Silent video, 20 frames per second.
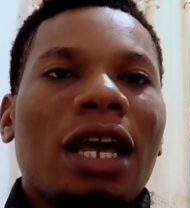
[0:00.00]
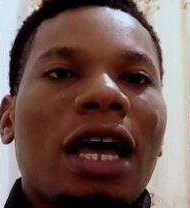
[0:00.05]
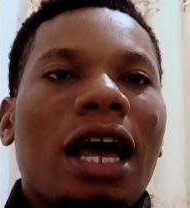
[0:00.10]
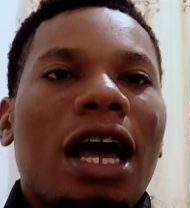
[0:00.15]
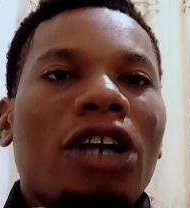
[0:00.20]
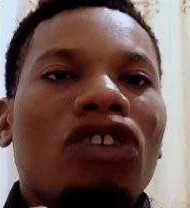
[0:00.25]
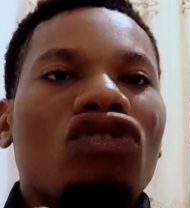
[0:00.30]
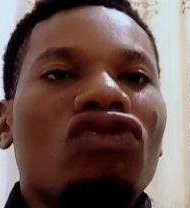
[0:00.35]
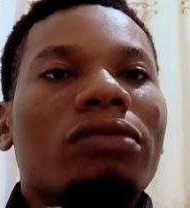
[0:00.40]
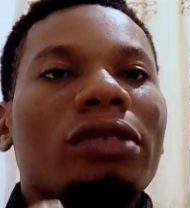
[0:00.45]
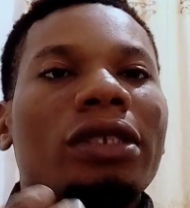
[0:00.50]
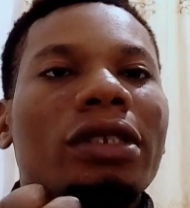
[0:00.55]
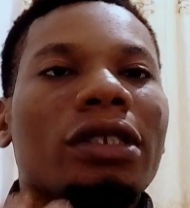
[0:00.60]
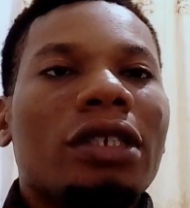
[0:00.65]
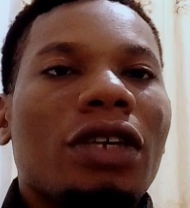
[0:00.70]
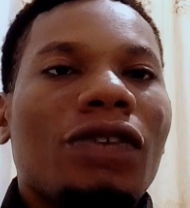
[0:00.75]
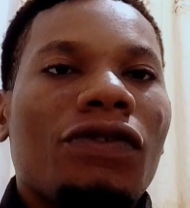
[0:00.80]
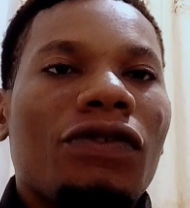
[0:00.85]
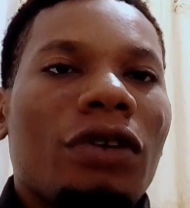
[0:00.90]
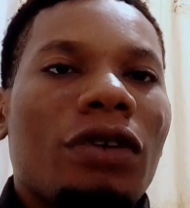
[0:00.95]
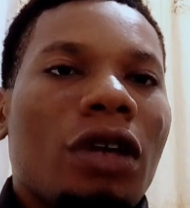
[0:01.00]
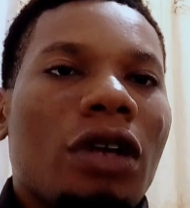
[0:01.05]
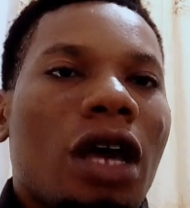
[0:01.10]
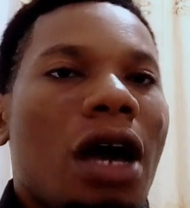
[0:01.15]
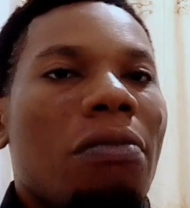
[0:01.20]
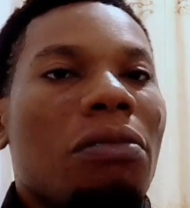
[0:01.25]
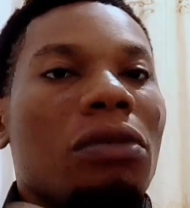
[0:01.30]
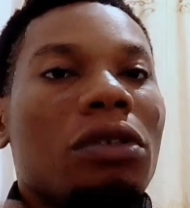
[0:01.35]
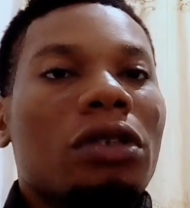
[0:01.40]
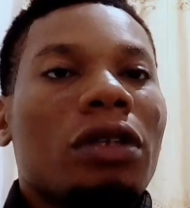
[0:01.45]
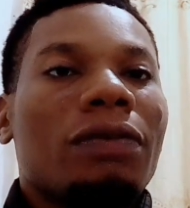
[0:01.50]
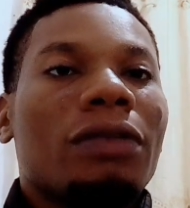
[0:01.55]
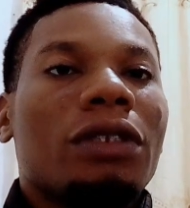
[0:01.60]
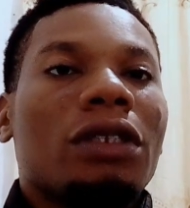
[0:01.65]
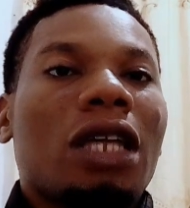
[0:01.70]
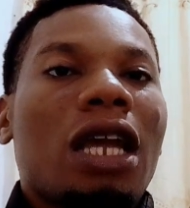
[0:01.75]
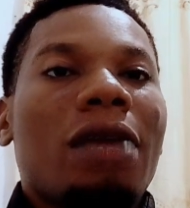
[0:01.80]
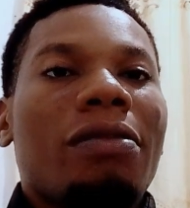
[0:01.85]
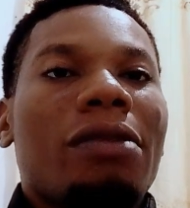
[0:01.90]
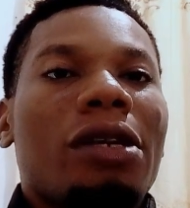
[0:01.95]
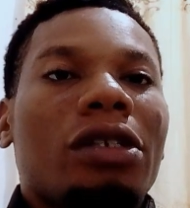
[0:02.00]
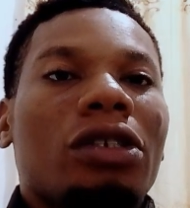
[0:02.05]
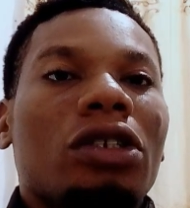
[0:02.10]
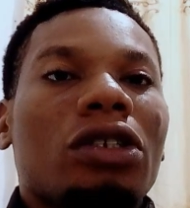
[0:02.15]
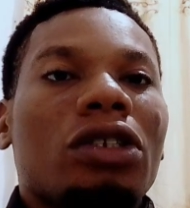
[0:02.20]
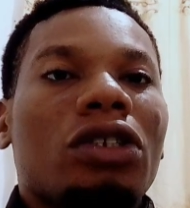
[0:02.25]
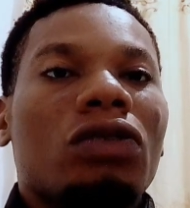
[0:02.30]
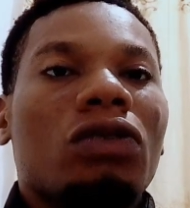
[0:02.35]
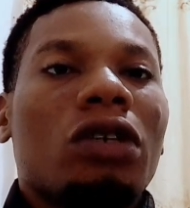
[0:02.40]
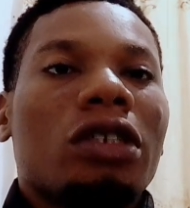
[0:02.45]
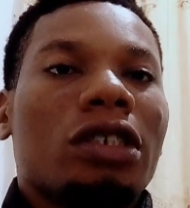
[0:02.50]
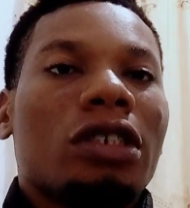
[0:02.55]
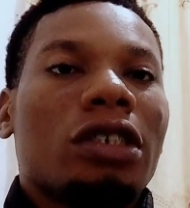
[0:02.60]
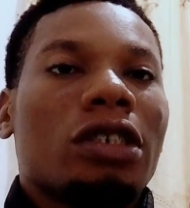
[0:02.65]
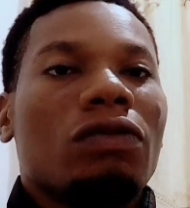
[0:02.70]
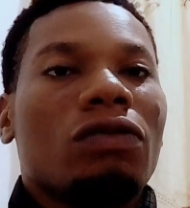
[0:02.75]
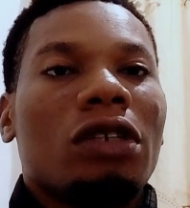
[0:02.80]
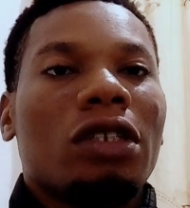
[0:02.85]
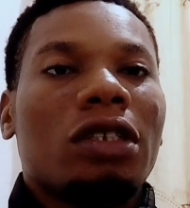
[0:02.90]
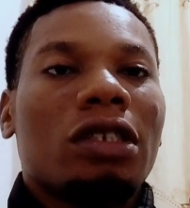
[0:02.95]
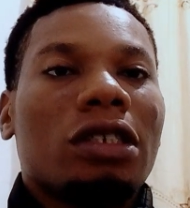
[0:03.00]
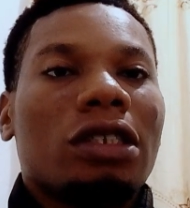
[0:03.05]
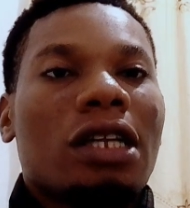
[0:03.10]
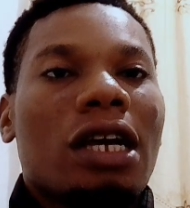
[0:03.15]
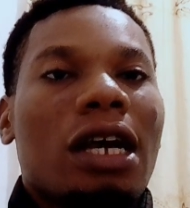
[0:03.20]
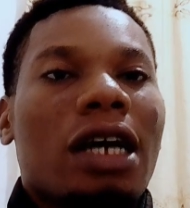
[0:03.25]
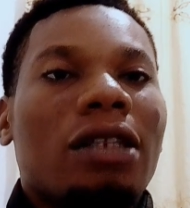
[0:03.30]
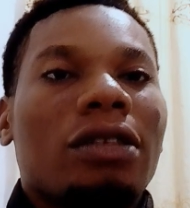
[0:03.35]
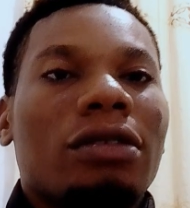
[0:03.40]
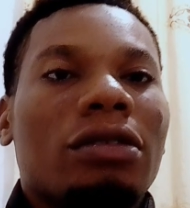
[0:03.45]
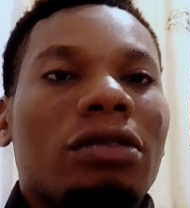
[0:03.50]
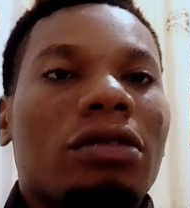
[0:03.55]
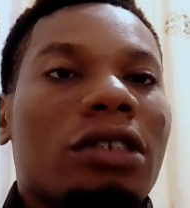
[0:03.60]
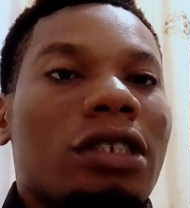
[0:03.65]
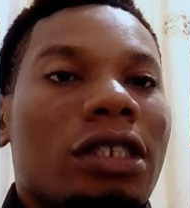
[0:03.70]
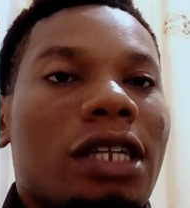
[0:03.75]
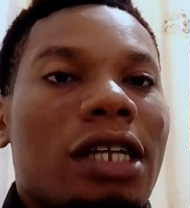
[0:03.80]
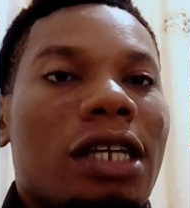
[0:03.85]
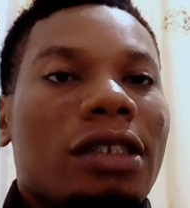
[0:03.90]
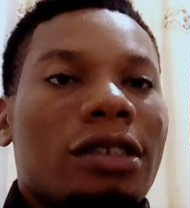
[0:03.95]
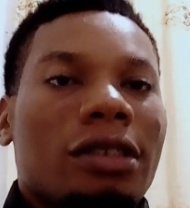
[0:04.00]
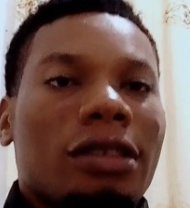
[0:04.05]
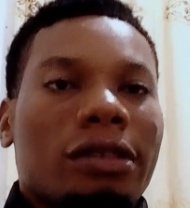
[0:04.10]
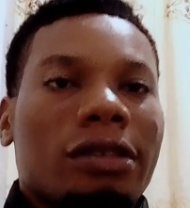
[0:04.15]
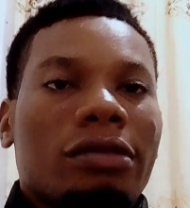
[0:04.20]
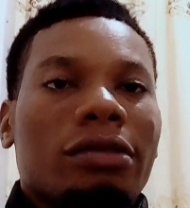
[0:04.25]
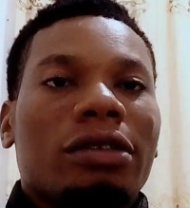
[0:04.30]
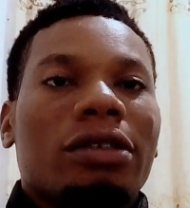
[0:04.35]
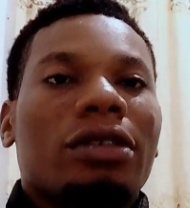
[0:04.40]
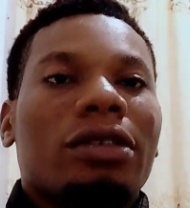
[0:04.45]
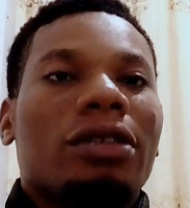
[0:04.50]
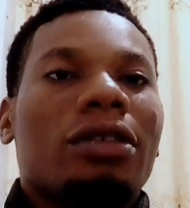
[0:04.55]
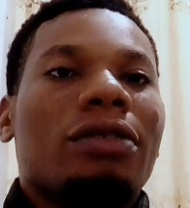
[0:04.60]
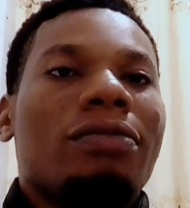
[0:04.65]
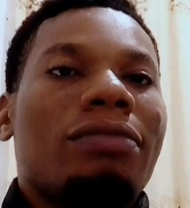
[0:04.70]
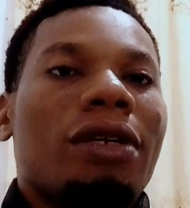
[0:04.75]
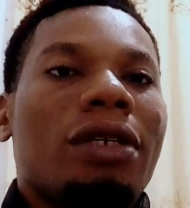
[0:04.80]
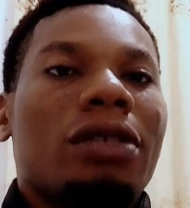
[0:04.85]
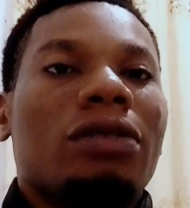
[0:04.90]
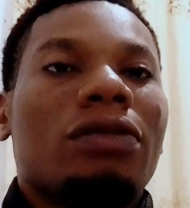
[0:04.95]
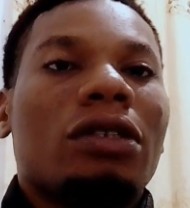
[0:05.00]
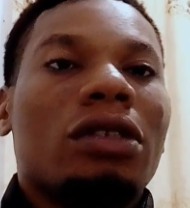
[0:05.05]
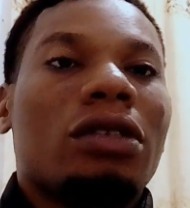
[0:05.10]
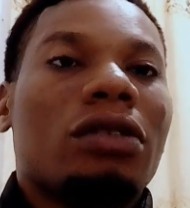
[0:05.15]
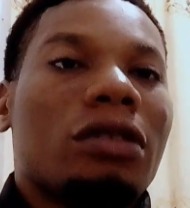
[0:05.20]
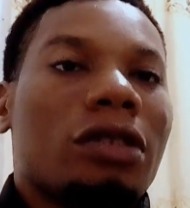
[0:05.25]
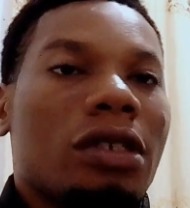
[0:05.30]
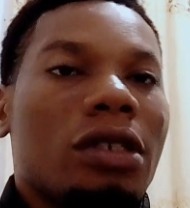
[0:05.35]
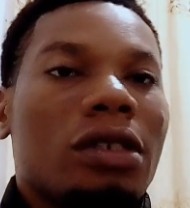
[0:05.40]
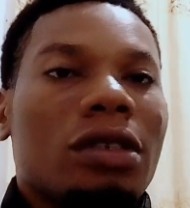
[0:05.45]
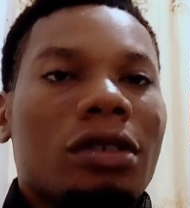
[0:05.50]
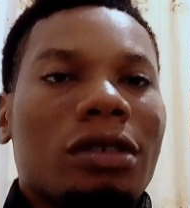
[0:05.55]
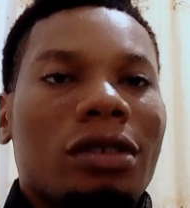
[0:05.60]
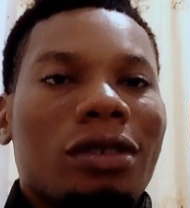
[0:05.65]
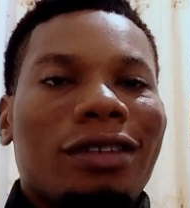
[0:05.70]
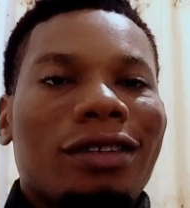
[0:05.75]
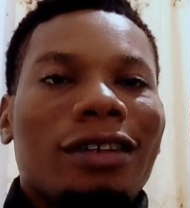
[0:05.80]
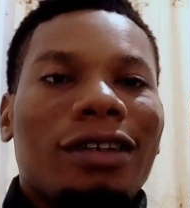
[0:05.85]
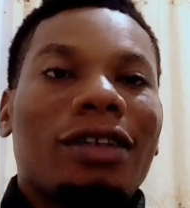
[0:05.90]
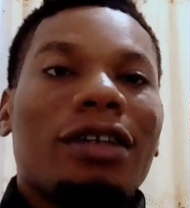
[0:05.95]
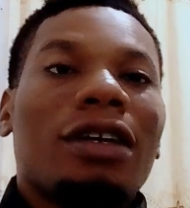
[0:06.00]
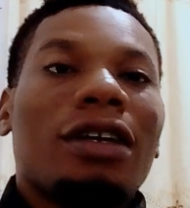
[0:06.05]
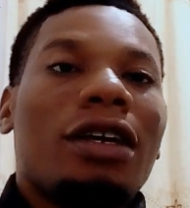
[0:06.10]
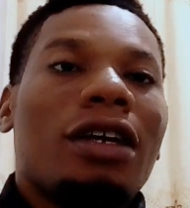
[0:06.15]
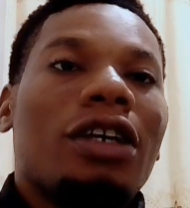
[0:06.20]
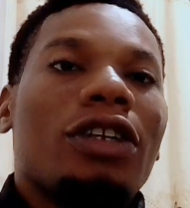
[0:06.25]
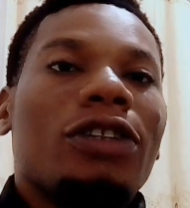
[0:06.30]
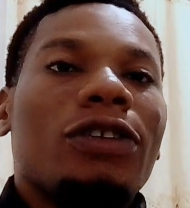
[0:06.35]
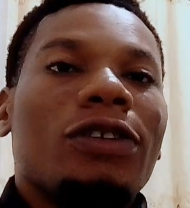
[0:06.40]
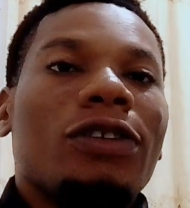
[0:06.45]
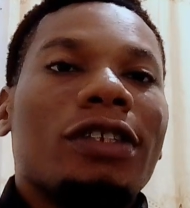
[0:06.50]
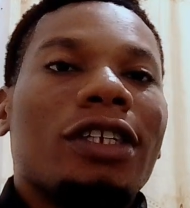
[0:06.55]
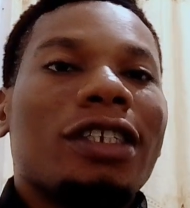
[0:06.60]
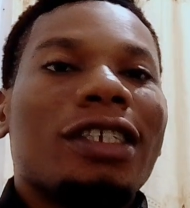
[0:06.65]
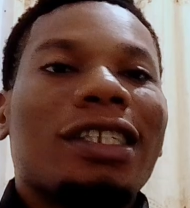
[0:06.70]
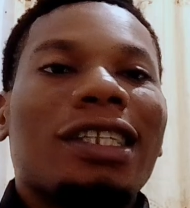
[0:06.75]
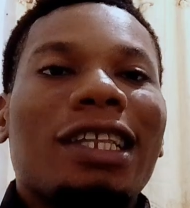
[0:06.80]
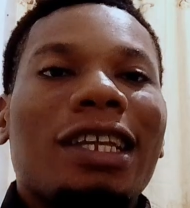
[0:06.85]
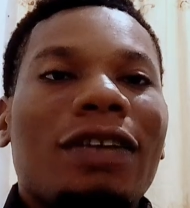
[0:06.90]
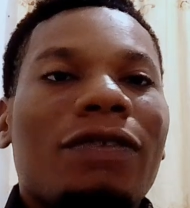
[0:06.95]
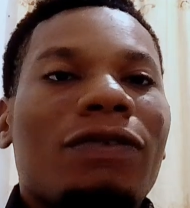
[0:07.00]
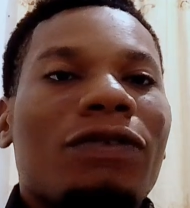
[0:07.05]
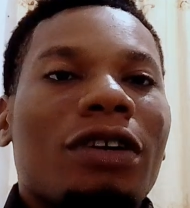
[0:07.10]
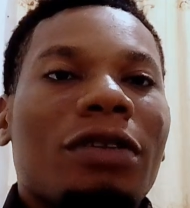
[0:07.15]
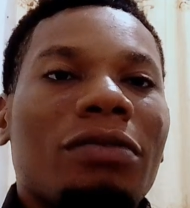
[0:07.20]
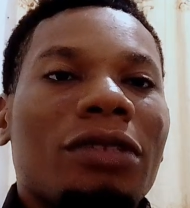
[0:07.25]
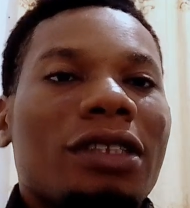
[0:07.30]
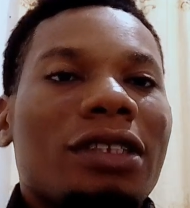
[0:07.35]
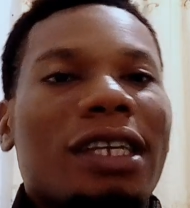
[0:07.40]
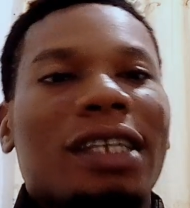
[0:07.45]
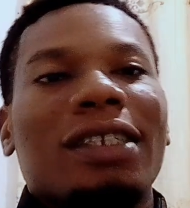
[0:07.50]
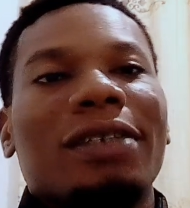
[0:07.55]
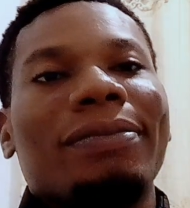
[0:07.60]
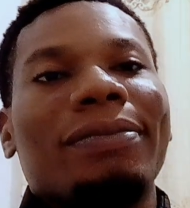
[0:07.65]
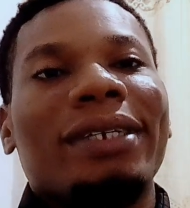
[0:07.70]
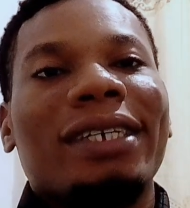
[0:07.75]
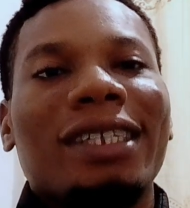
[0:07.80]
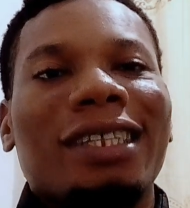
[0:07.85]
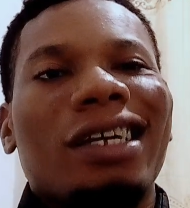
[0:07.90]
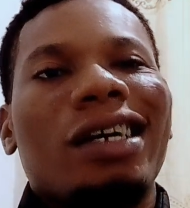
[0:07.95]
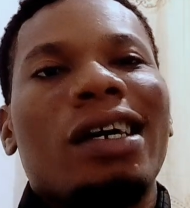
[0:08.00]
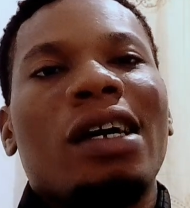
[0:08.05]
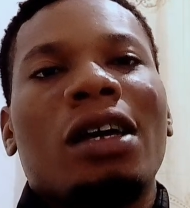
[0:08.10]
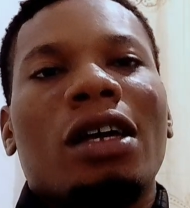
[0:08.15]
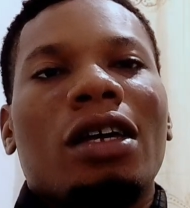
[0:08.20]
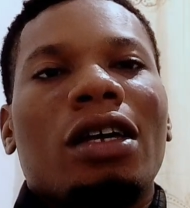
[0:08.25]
And you'll be safe. And most of the time, just watching, waiting, and looking at it is the best way to trade. Just learn from it as a beginner.